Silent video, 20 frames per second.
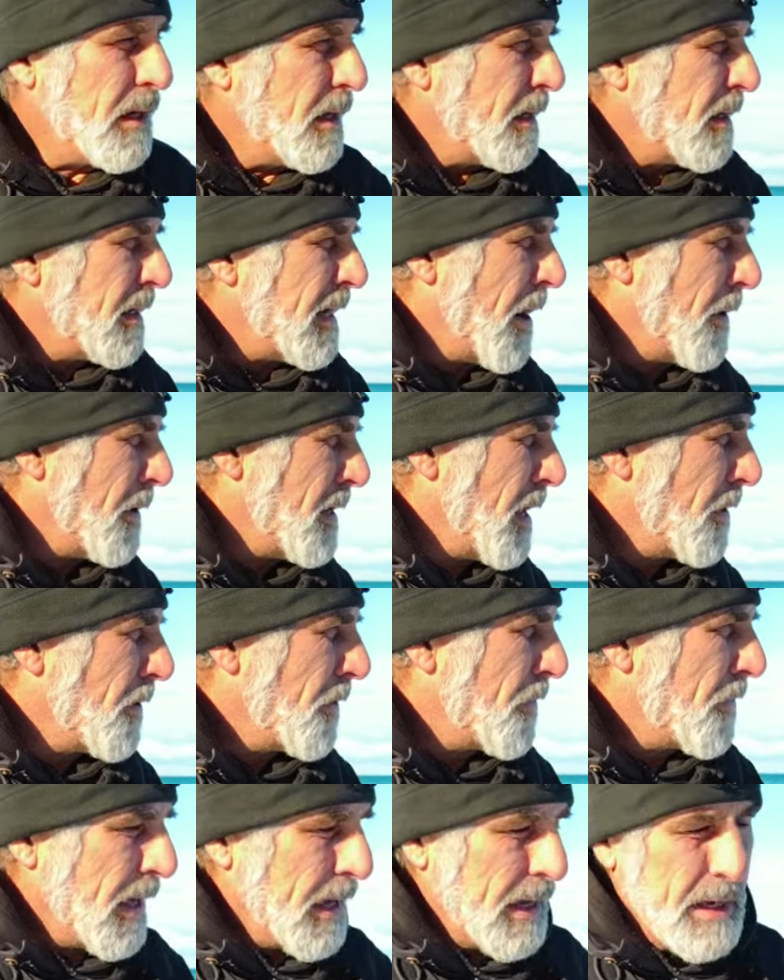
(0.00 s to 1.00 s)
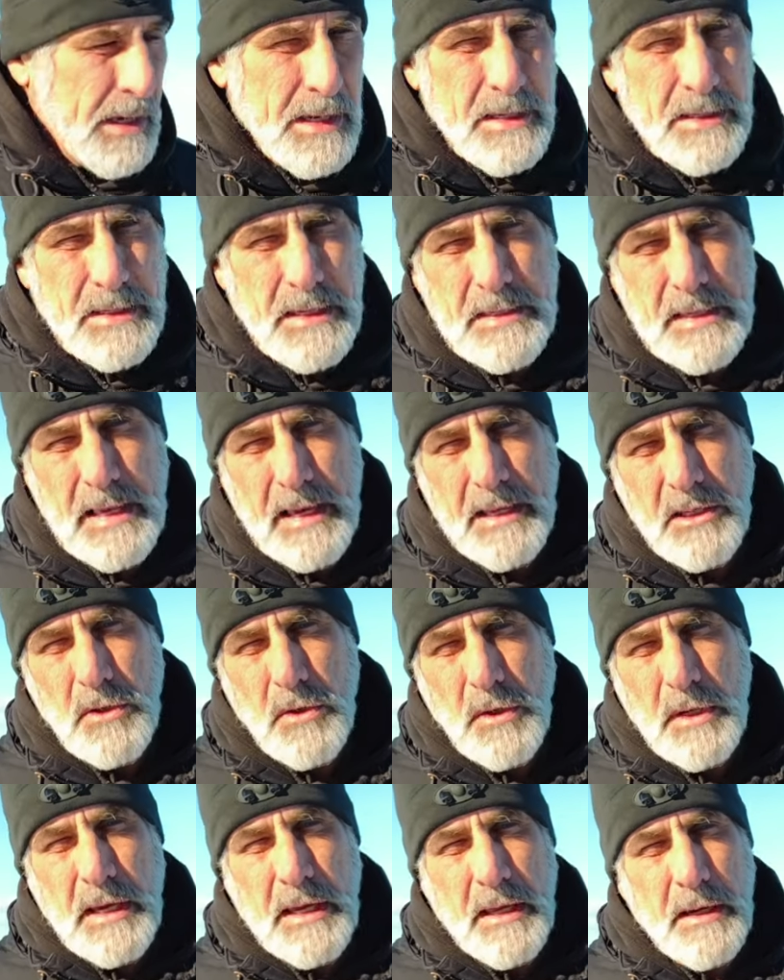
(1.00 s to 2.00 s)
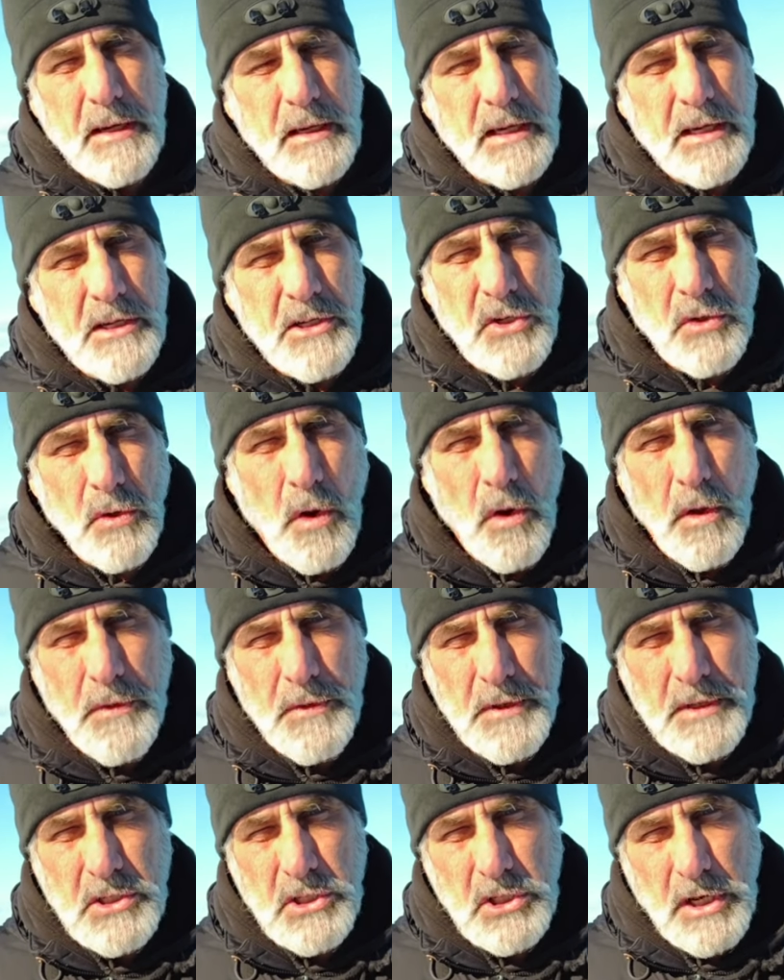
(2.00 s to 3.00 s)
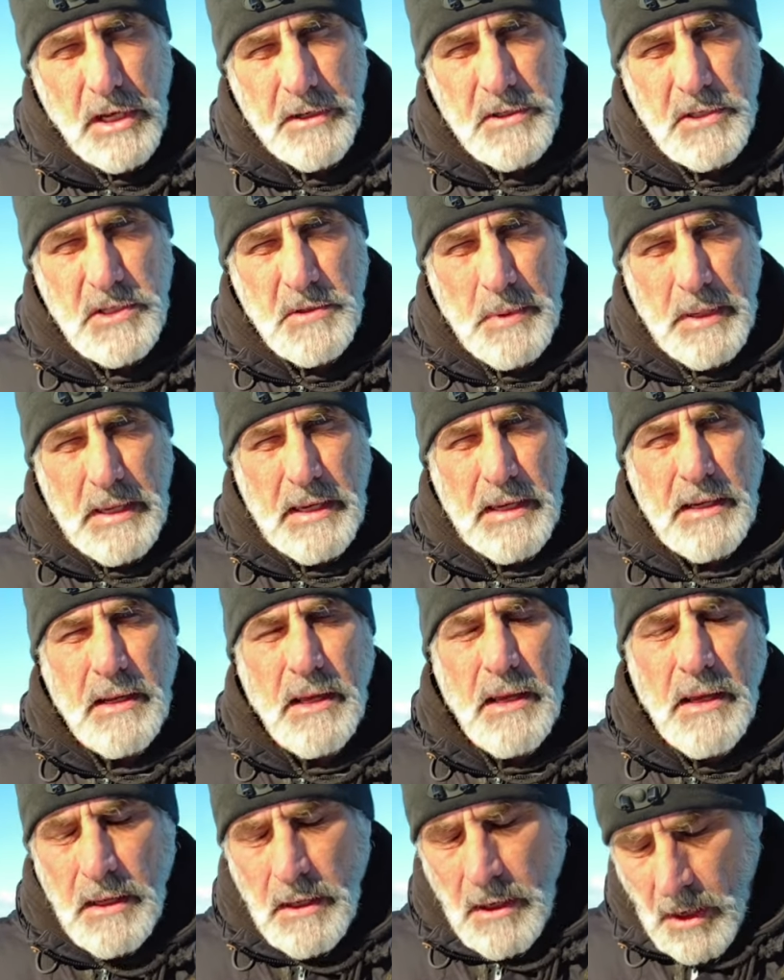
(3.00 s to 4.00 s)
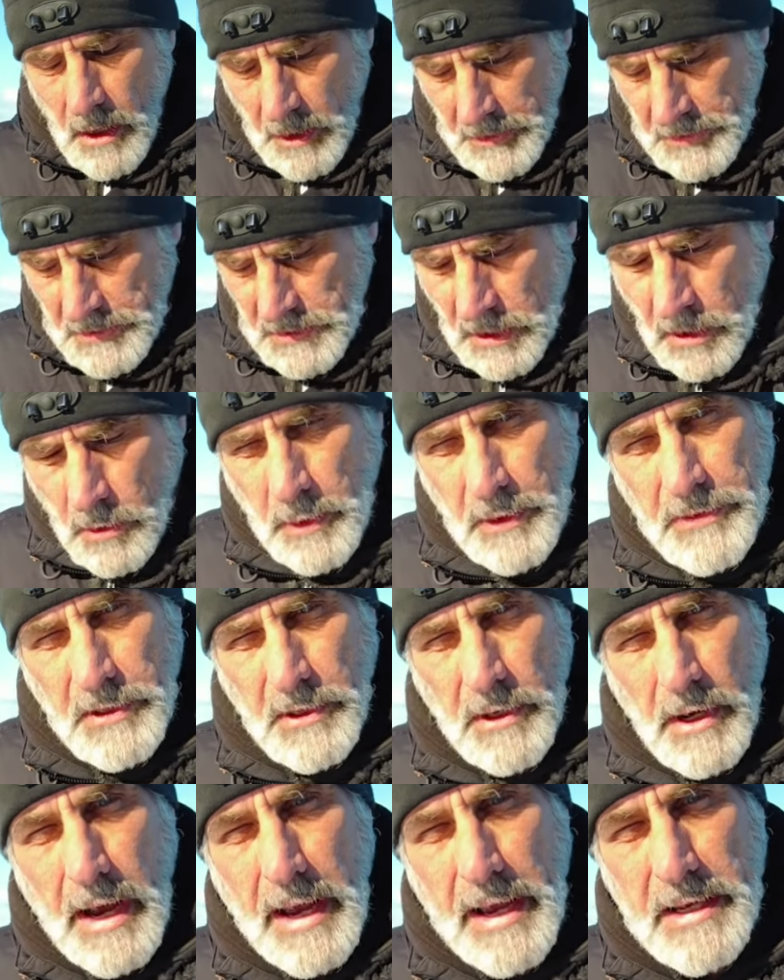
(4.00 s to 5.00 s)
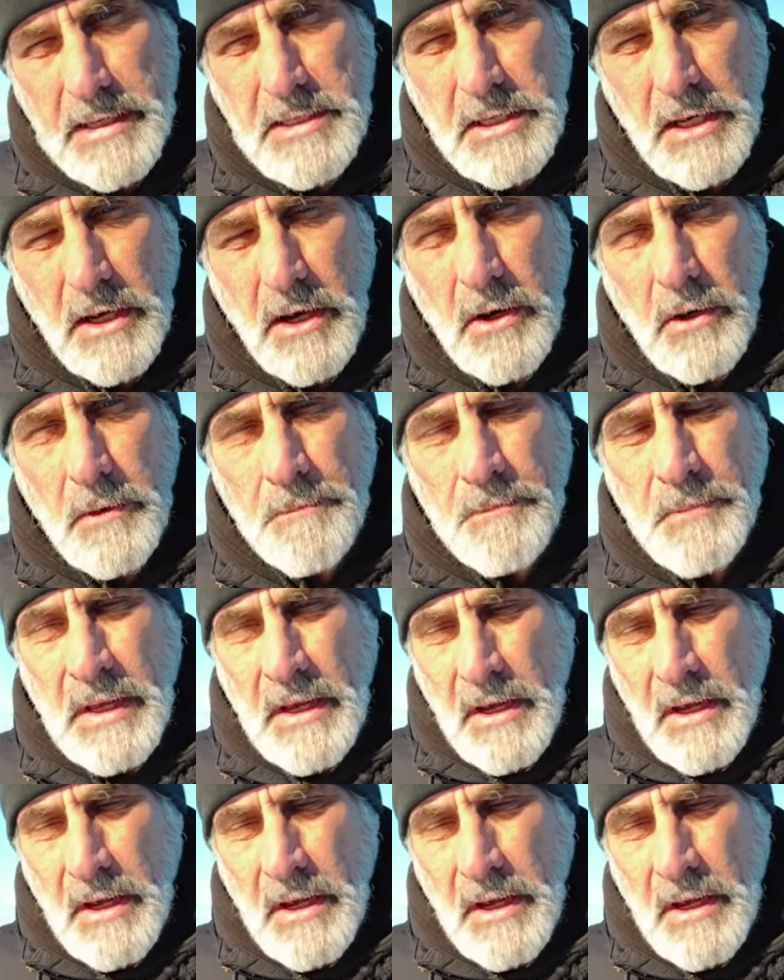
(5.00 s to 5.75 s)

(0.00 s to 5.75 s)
Now another thing is that you can control this shutter speed also with your ISO.